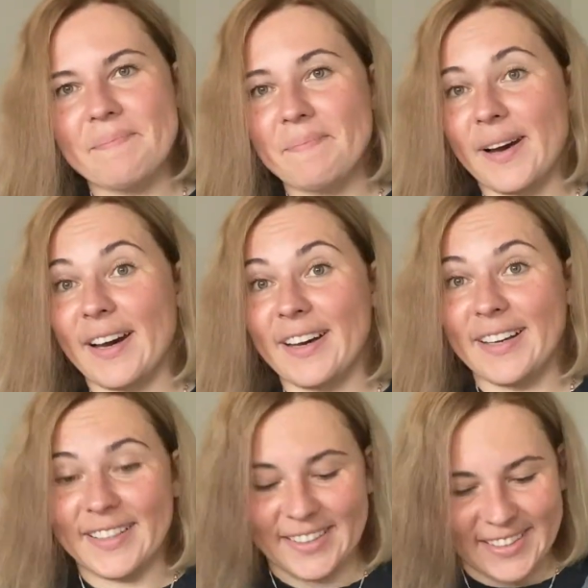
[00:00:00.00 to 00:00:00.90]

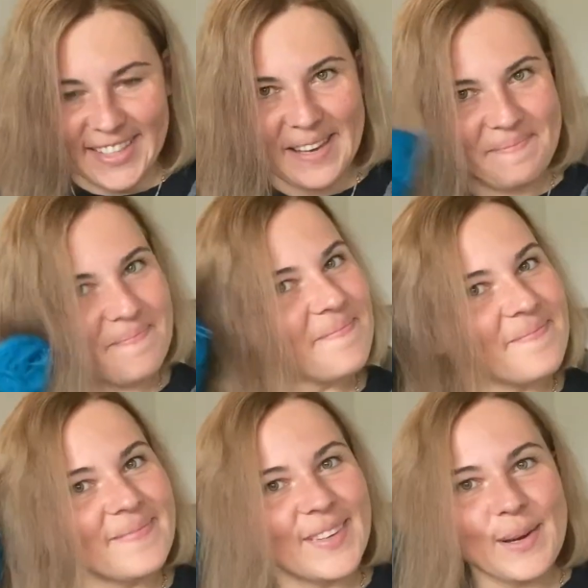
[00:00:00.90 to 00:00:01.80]
But yeah,
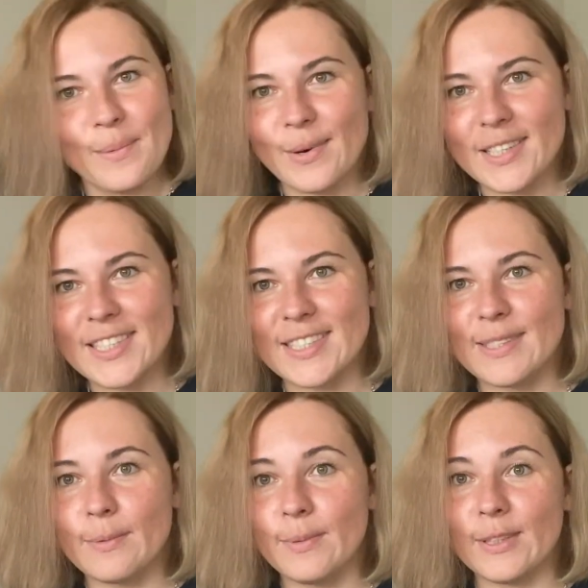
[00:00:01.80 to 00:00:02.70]

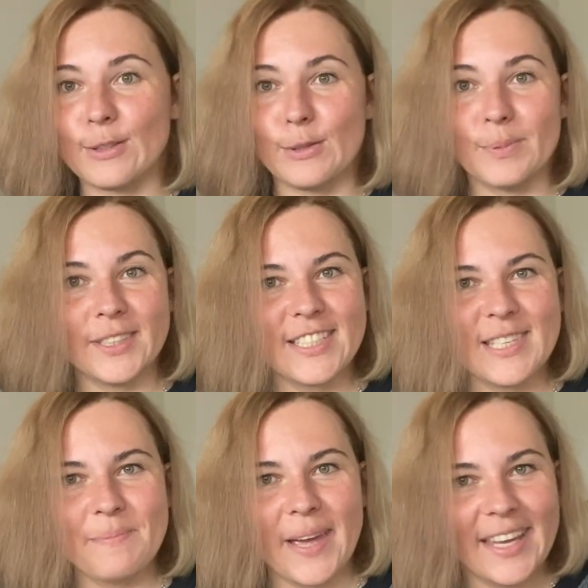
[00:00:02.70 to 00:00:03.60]
will you
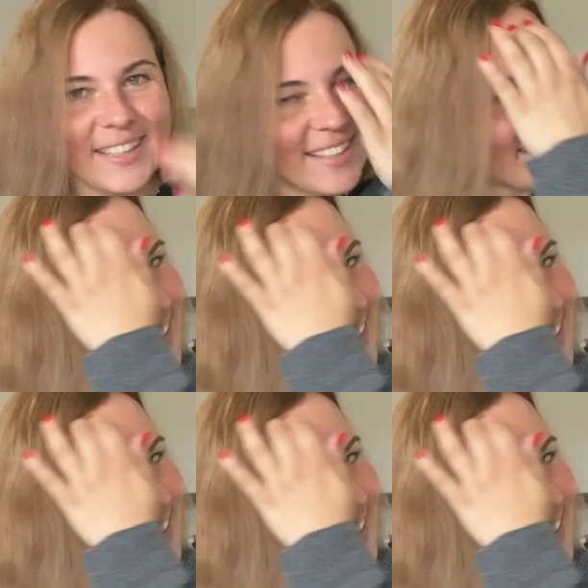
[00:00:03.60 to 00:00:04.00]
participate